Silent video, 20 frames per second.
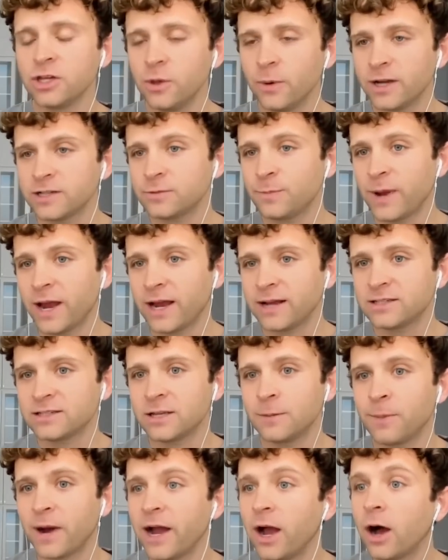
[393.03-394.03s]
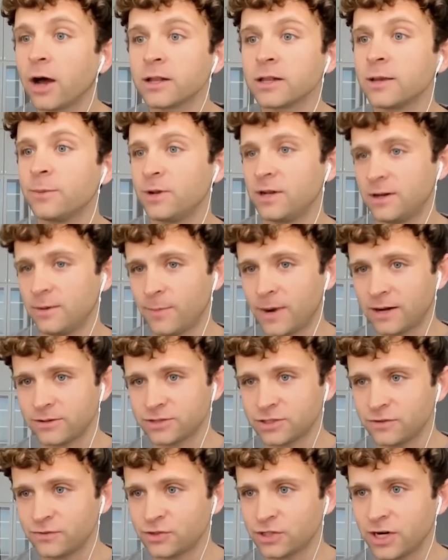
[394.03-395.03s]
US banks, can buy unlimited
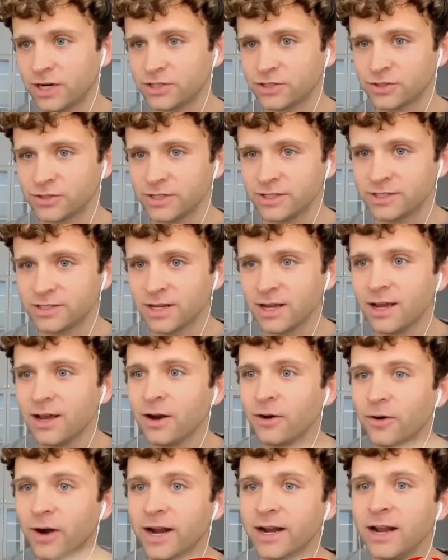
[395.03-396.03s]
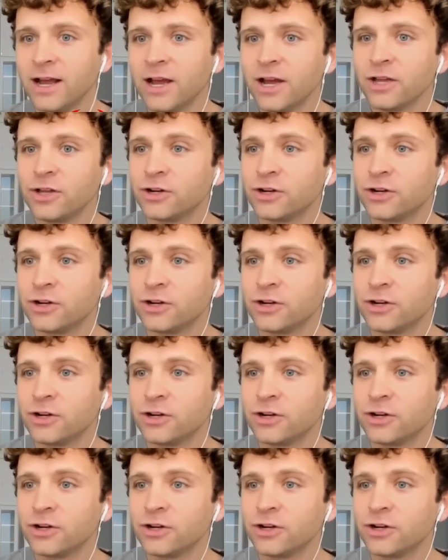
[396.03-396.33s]
amounts of treasuries, right?